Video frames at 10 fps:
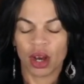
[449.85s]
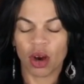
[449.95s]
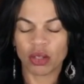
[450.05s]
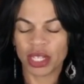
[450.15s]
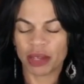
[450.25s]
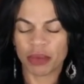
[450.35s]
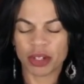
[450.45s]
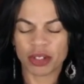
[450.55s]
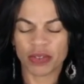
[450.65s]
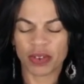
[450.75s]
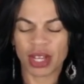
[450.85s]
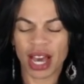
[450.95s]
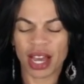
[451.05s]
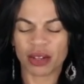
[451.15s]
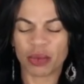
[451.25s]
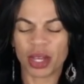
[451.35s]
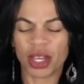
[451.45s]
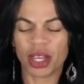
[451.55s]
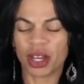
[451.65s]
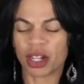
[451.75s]
prayer. Holy and merciful God,
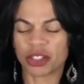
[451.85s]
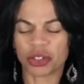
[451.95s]
we are